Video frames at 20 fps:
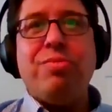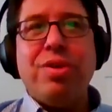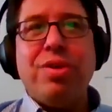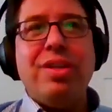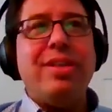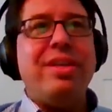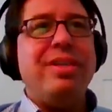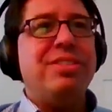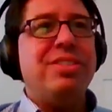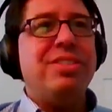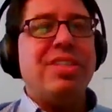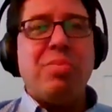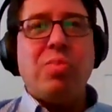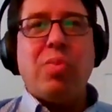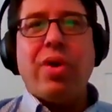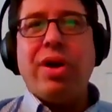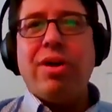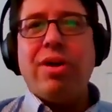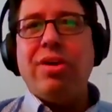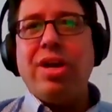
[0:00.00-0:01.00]
Do we
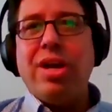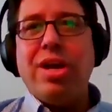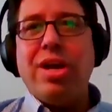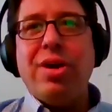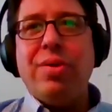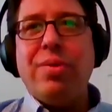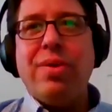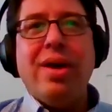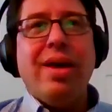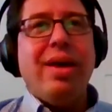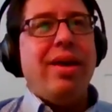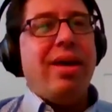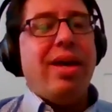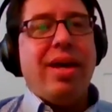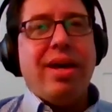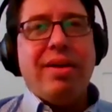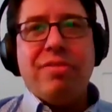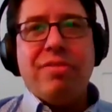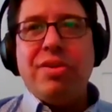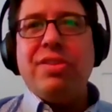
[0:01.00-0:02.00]
really somewhere
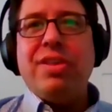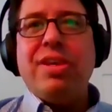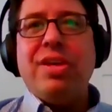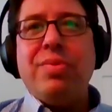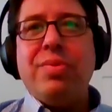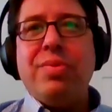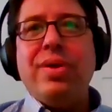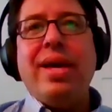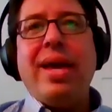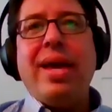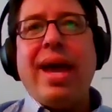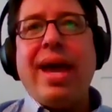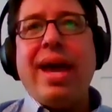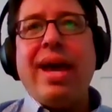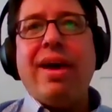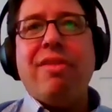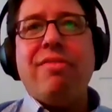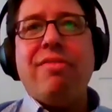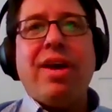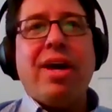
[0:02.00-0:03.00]
know everything
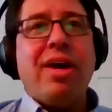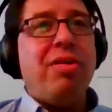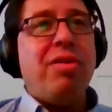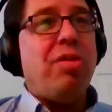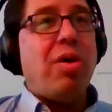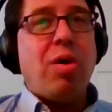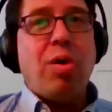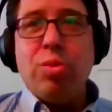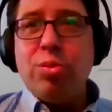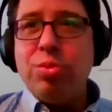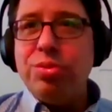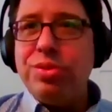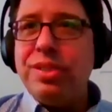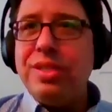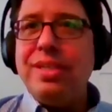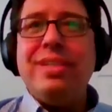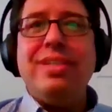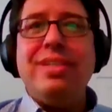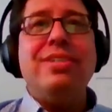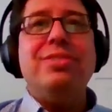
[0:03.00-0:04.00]
we have, how
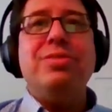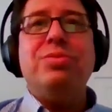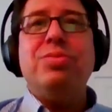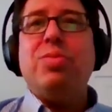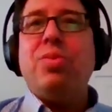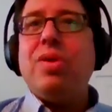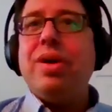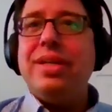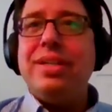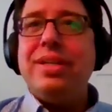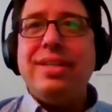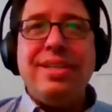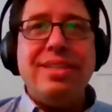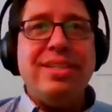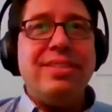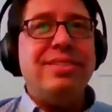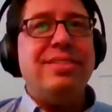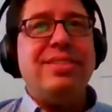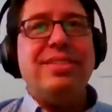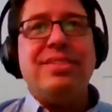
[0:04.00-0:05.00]
old it is,
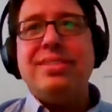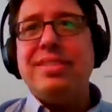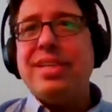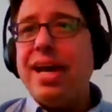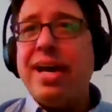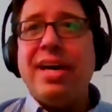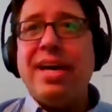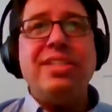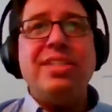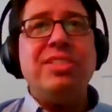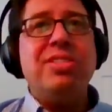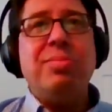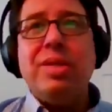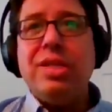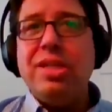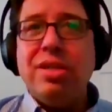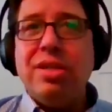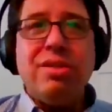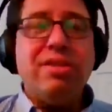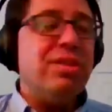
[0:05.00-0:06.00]
what it is, the
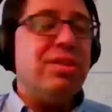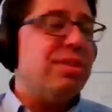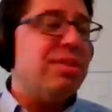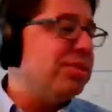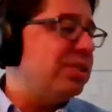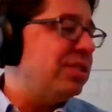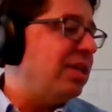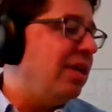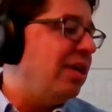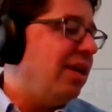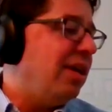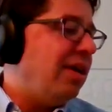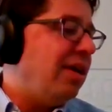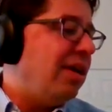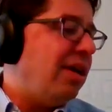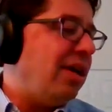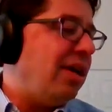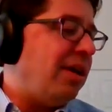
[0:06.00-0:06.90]
size, the materials?